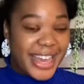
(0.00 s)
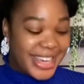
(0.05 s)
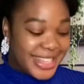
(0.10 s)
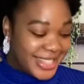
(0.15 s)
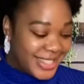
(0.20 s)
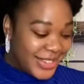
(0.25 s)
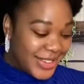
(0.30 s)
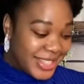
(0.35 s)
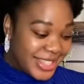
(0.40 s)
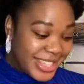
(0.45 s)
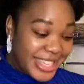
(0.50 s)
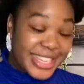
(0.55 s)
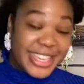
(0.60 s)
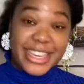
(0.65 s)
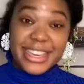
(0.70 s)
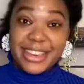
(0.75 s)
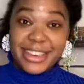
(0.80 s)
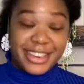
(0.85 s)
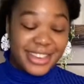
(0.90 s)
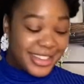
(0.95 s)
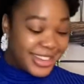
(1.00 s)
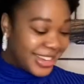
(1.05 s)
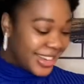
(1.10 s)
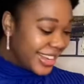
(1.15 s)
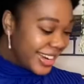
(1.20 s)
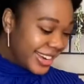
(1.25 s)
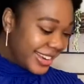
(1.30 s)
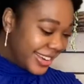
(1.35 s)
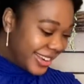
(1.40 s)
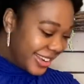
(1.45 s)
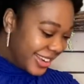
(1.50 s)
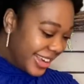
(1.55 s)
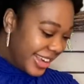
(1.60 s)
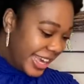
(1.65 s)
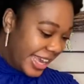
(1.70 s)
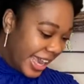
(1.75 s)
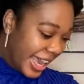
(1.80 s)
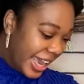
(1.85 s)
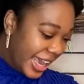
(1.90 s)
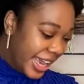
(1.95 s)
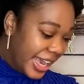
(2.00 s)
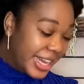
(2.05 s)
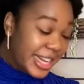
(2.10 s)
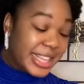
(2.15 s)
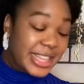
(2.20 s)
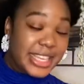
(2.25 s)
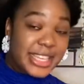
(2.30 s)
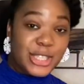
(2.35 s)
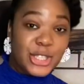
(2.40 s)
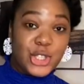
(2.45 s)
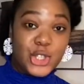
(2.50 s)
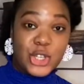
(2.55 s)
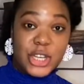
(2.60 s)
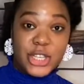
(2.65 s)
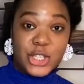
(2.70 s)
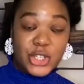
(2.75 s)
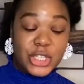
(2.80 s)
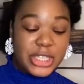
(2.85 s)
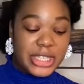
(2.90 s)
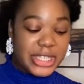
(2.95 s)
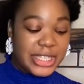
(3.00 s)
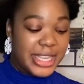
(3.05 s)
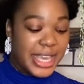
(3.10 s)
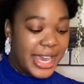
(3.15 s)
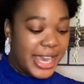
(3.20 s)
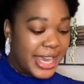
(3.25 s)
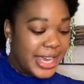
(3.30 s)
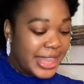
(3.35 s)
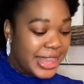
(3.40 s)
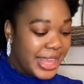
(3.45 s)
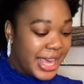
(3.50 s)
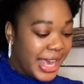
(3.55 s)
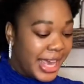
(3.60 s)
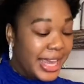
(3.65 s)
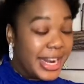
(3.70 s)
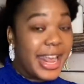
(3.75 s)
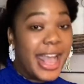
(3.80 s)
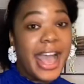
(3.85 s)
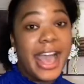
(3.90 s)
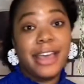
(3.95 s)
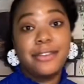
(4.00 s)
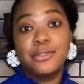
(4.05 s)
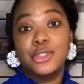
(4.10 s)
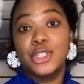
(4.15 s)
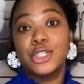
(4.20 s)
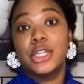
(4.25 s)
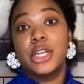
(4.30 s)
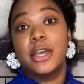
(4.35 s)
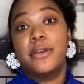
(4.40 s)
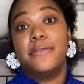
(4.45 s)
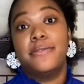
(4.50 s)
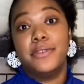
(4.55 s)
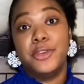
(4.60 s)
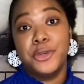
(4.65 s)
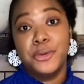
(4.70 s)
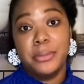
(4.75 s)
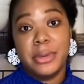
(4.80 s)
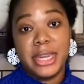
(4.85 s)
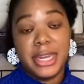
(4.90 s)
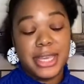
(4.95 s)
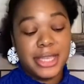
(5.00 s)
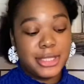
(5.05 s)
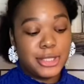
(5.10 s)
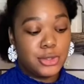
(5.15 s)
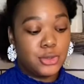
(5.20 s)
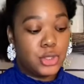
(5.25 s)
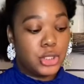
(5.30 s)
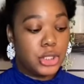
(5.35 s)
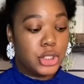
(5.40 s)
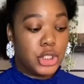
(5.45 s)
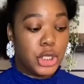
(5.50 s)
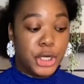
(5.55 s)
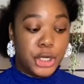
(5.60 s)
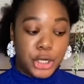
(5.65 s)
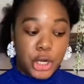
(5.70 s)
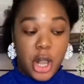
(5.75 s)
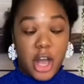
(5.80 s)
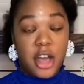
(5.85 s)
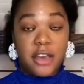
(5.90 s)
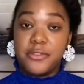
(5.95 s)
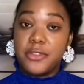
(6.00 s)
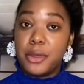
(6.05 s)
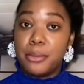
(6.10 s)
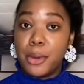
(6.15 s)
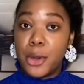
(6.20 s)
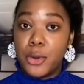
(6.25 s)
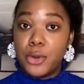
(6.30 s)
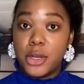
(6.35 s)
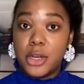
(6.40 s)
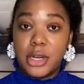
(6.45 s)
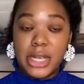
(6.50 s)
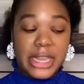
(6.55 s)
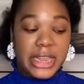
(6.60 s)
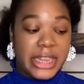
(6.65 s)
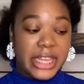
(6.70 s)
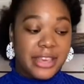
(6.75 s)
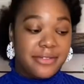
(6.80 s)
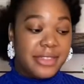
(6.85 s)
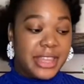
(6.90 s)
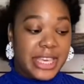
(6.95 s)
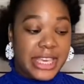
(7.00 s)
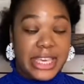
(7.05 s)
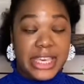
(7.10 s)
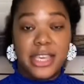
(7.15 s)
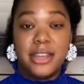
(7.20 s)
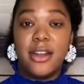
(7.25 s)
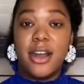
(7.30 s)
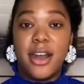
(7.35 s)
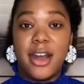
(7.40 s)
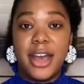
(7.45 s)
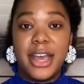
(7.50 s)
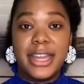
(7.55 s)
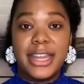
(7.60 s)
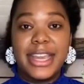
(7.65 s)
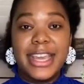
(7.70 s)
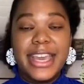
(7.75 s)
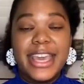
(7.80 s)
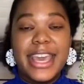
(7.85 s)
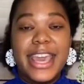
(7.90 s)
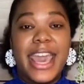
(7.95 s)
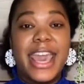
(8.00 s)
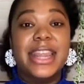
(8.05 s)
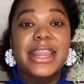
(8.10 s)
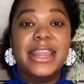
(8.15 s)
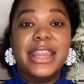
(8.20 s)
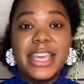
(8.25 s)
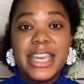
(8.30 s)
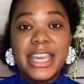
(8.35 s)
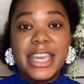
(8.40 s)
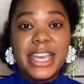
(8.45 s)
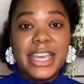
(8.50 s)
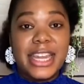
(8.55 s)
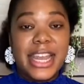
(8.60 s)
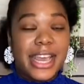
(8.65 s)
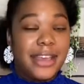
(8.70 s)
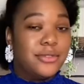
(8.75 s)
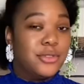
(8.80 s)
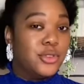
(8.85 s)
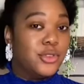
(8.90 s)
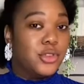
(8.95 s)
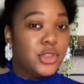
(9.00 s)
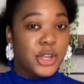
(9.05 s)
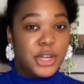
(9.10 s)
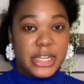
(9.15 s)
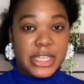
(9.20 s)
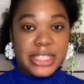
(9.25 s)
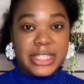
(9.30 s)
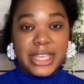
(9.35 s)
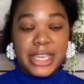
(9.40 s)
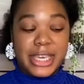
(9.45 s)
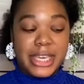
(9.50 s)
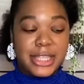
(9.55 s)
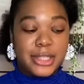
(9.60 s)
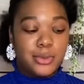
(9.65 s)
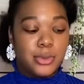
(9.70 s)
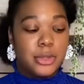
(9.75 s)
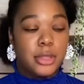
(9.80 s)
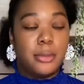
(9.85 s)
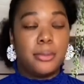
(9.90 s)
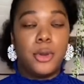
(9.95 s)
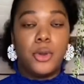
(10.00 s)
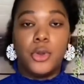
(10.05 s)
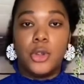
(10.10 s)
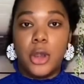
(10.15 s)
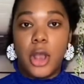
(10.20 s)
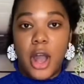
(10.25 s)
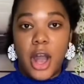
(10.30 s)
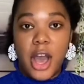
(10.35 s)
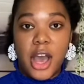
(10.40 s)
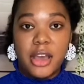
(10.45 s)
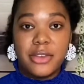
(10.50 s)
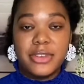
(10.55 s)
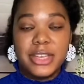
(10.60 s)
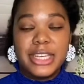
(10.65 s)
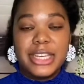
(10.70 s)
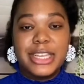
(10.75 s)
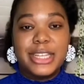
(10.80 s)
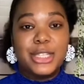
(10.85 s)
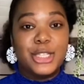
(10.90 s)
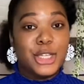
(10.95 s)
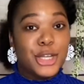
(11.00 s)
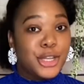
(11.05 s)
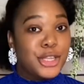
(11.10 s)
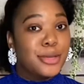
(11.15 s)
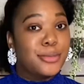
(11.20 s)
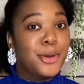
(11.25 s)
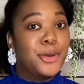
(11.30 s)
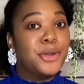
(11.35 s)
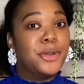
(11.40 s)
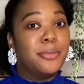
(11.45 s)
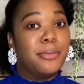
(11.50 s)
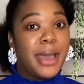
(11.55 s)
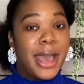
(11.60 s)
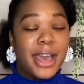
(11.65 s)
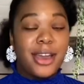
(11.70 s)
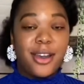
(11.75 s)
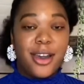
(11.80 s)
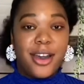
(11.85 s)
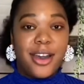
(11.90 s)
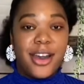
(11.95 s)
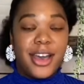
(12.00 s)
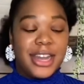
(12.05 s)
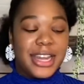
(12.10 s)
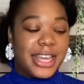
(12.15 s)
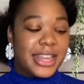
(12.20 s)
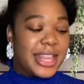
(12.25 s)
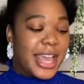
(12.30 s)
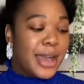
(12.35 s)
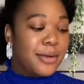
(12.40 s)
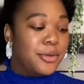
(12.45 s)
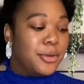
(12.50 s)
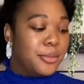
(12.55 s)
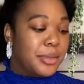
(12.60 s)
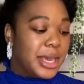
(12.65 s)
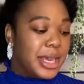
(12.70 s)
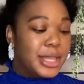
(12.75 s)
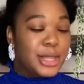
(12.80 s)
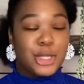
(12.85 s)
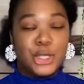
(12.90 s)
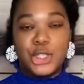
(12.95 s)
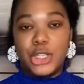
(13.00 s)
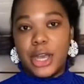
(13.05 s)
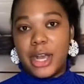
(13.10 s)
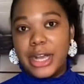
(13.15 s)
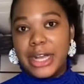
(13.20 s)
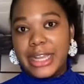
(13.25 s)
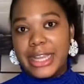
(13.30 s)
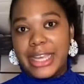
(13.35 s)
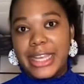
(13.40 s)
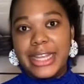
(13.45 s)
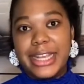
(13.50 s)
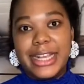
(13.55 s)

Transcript: so it's looking good. And the instructions say that after a few minutes, you should turn off the motor and leave the heat on. And then after 30 seconds with the motor off, turn the motor back on, and that will make the chocolate